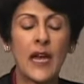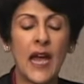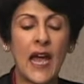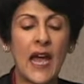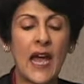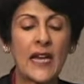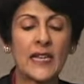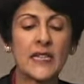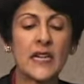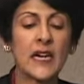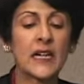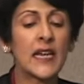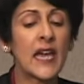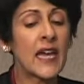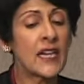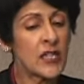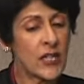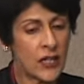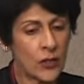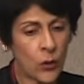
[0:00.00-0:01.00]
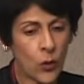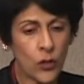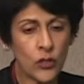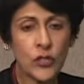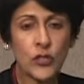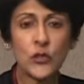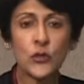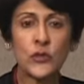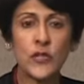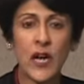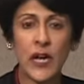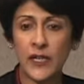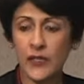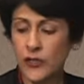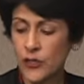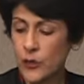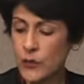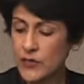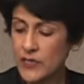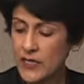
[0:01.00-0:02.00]
And again, in order to
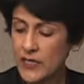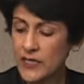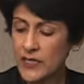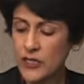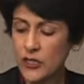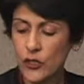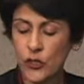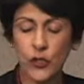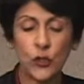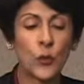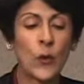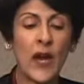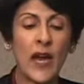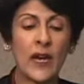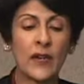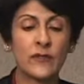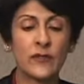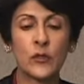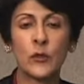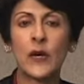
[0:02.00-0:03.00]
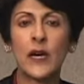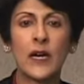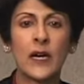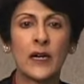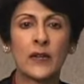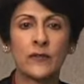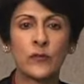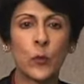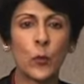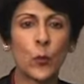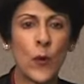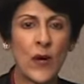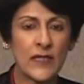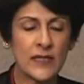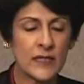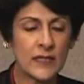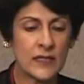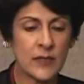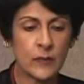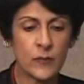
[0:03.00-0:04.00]
diagnose it, you have to have one
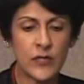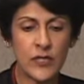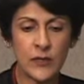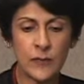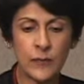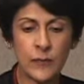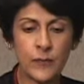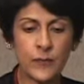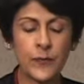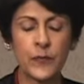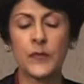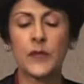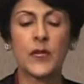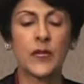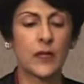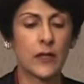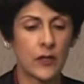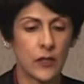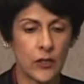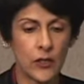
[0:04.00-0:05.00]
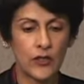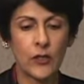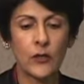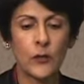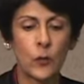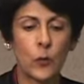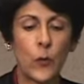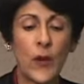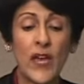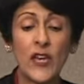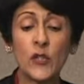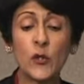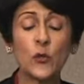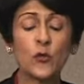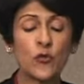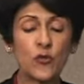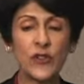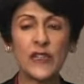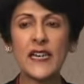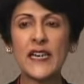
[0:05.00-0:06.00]
symptom where you
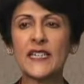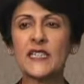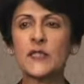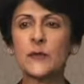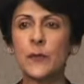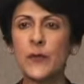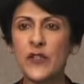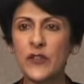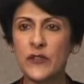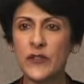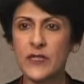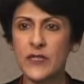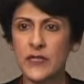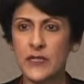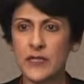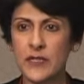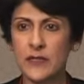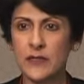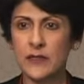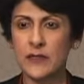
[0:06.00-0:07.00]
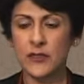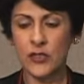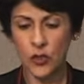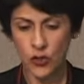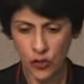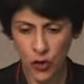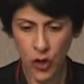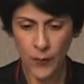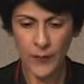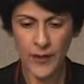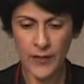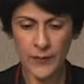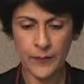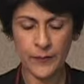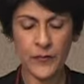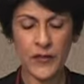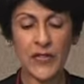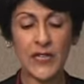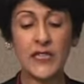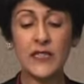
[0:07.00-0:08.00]
re experience the trauma,
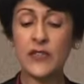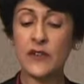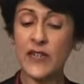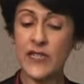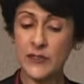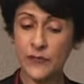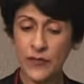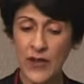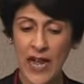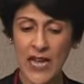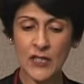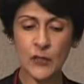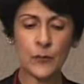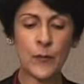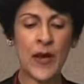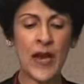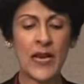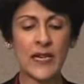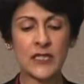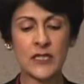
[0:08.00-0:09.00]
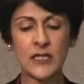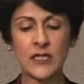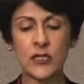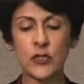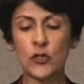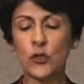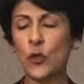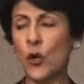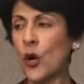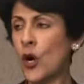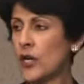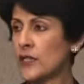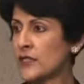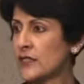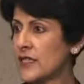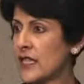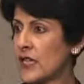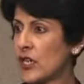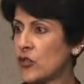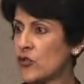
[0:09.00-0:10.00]
either as flashbacks, thoughts
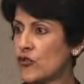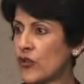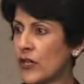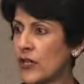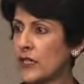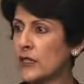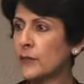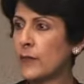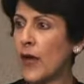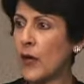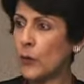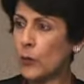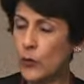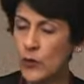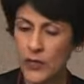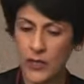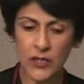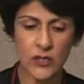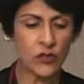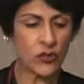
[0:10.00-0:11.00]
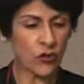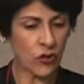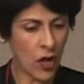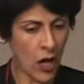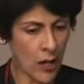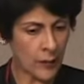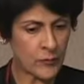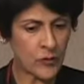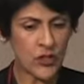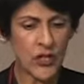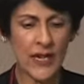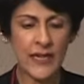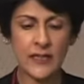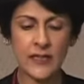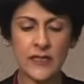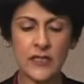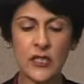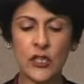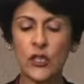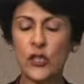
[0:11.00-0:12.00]
that are triggered by words or
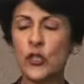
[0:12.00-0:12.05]
objects.